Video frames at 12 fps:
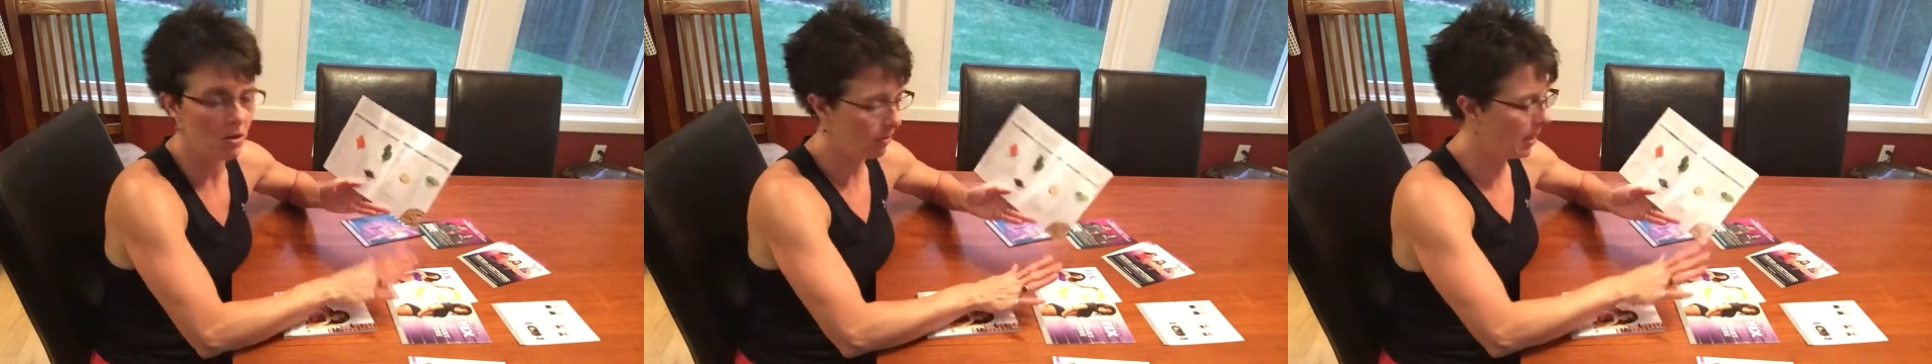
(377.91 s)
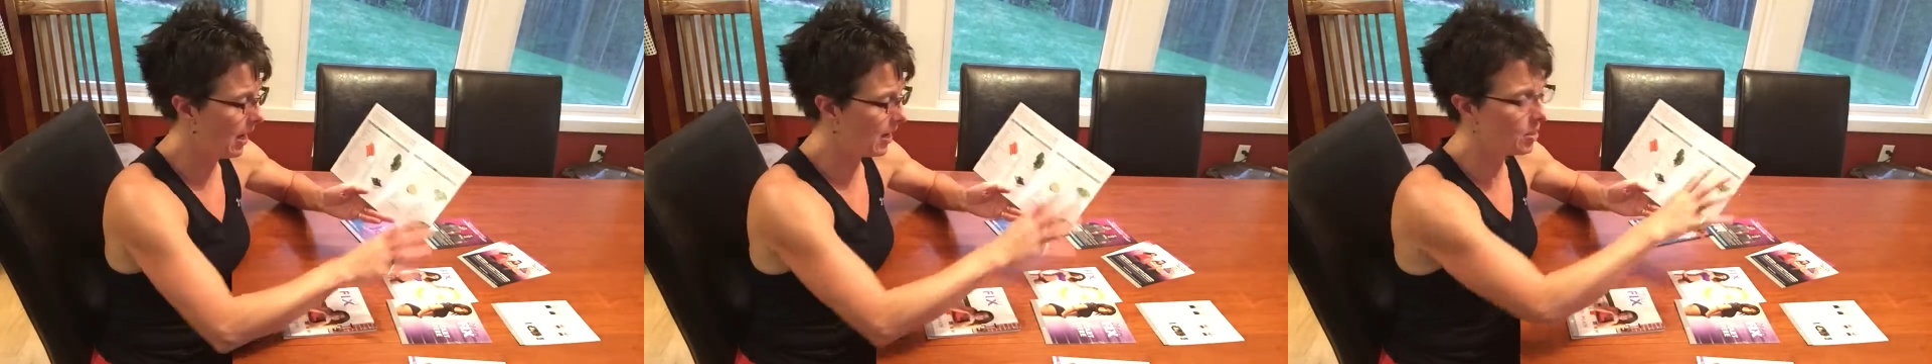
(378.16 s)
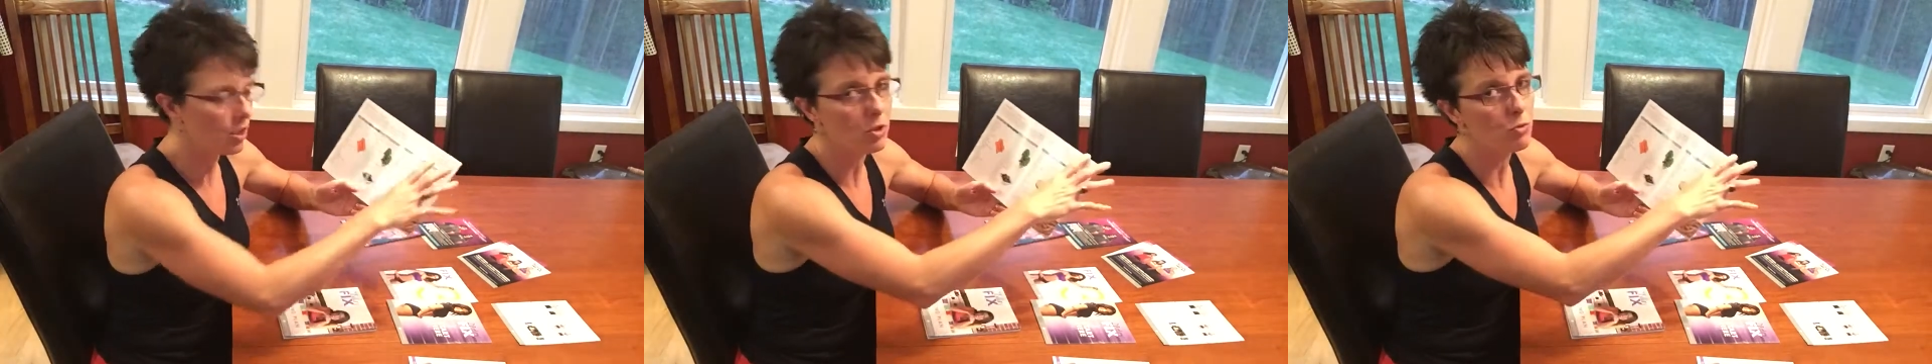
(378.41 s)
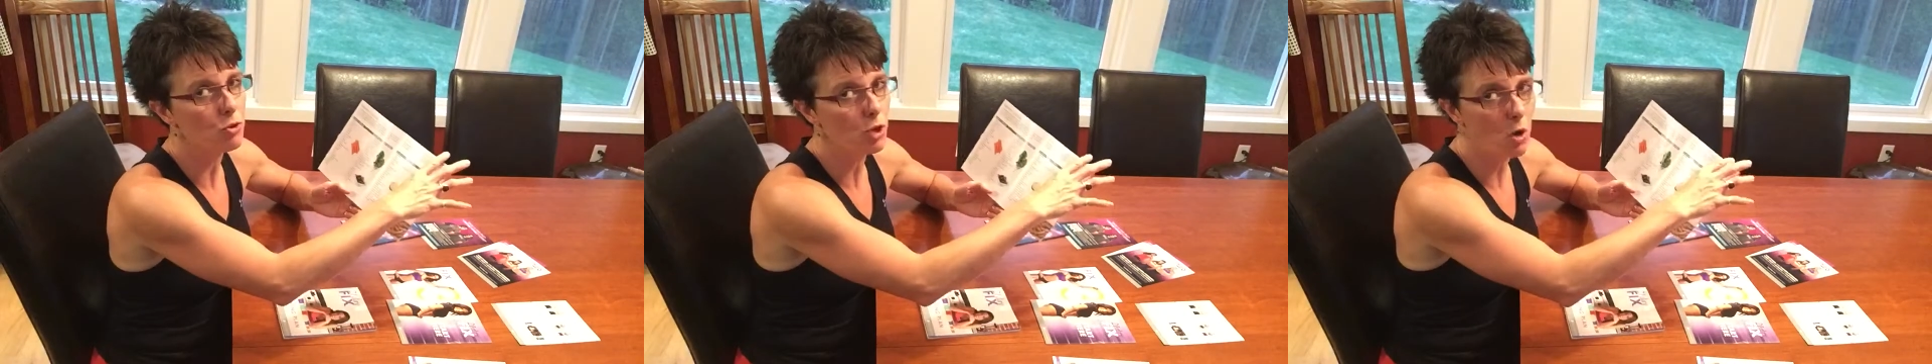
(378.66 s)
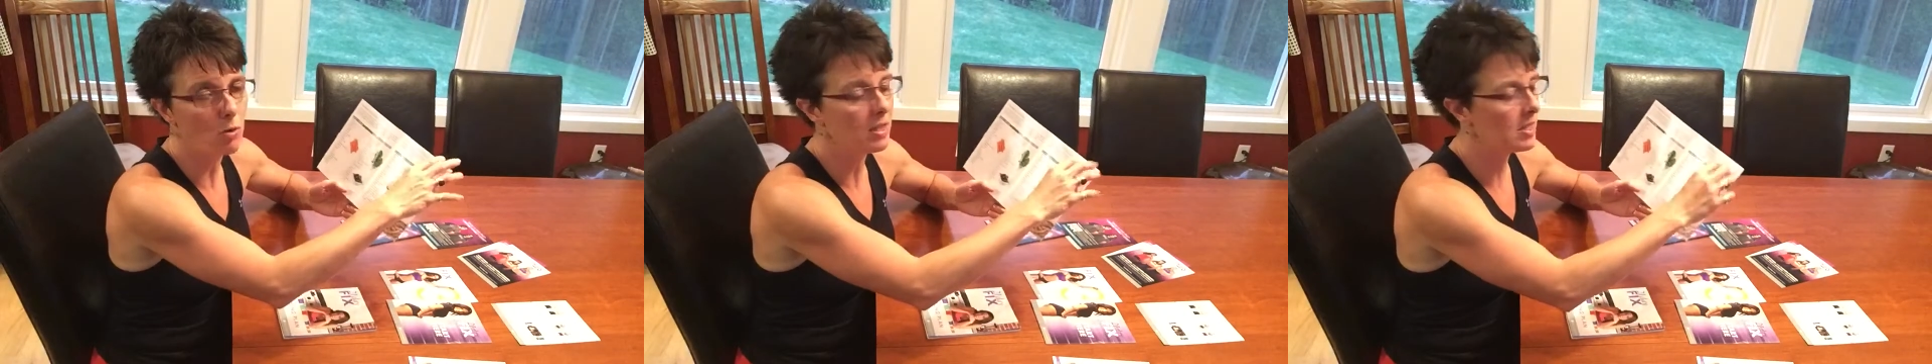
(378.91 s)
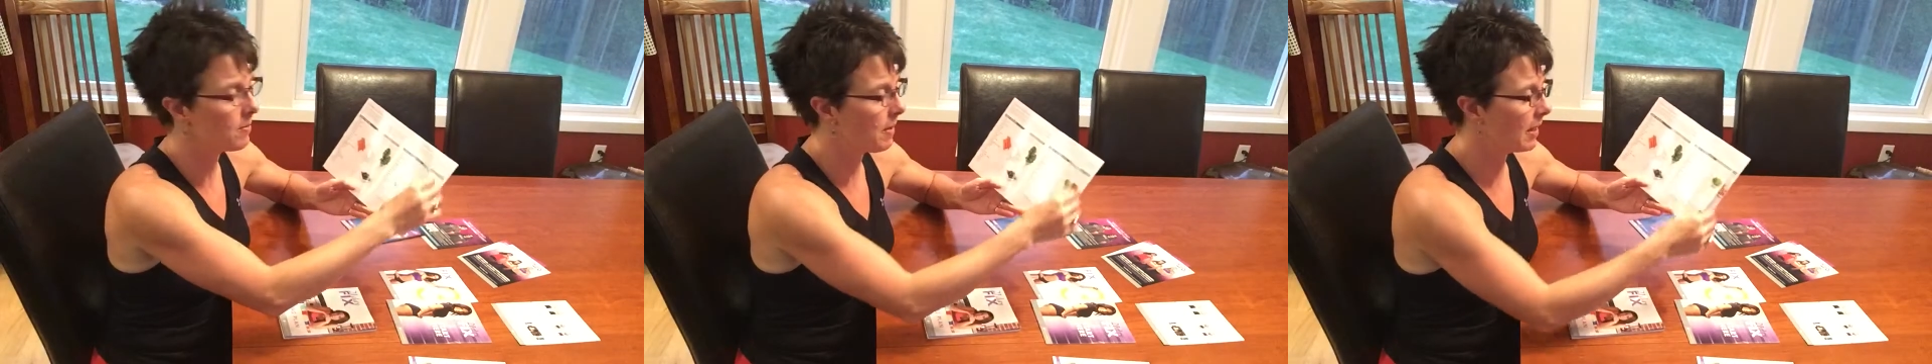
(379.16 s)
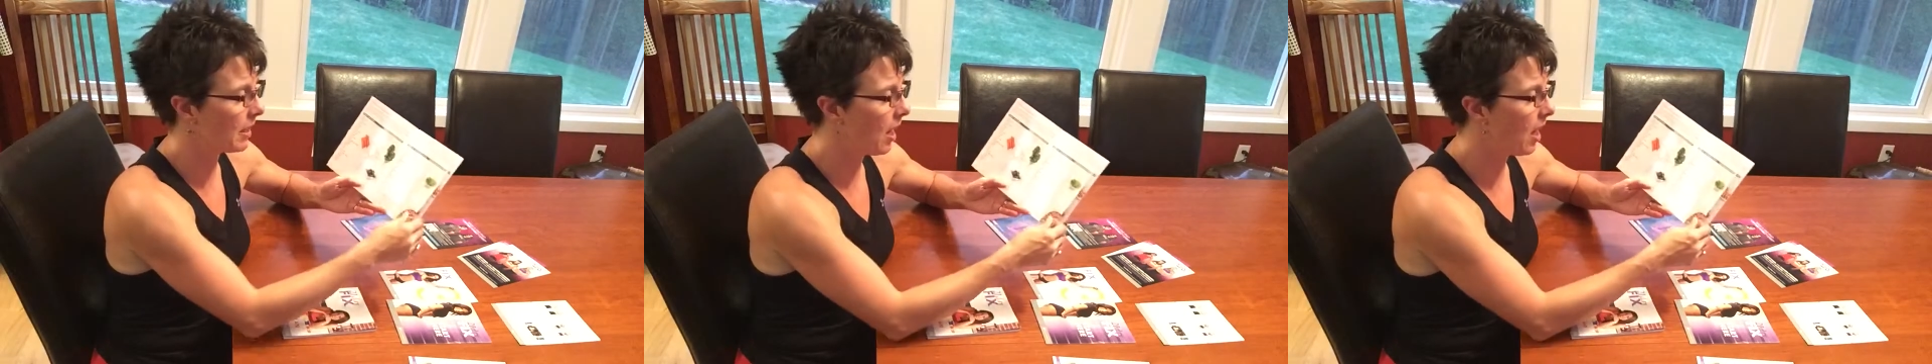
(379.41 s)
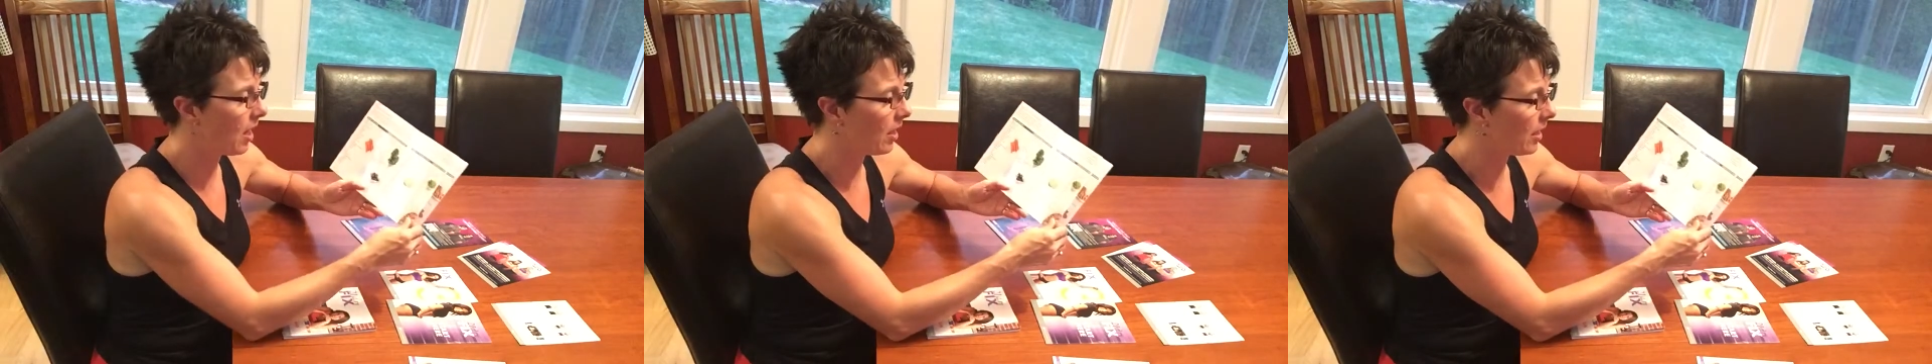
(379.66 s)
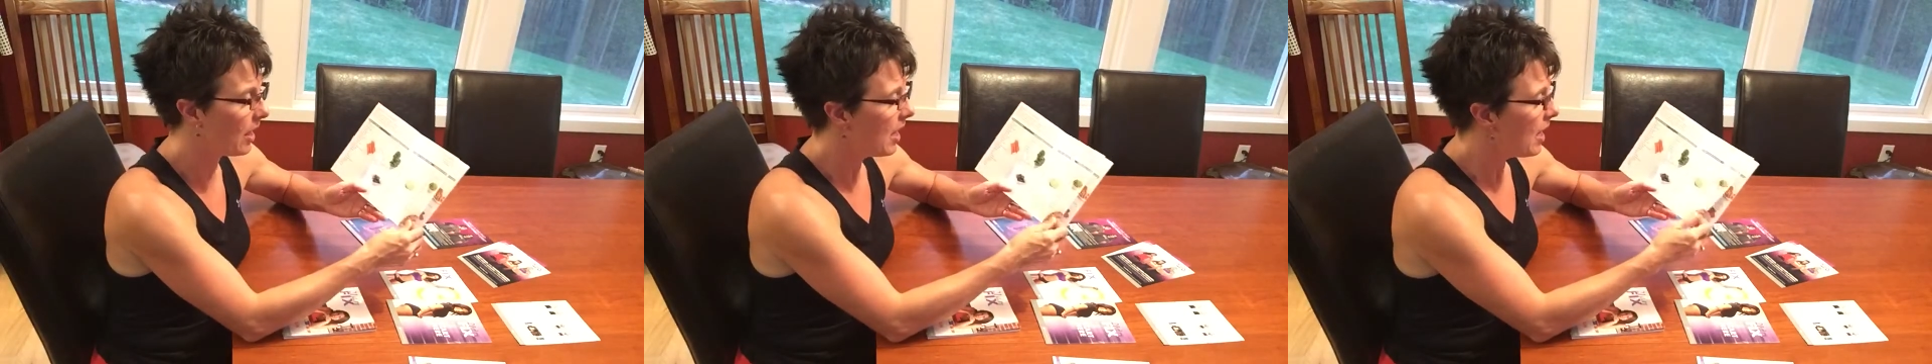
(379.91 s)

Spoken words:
okay? You don't need to make it hard.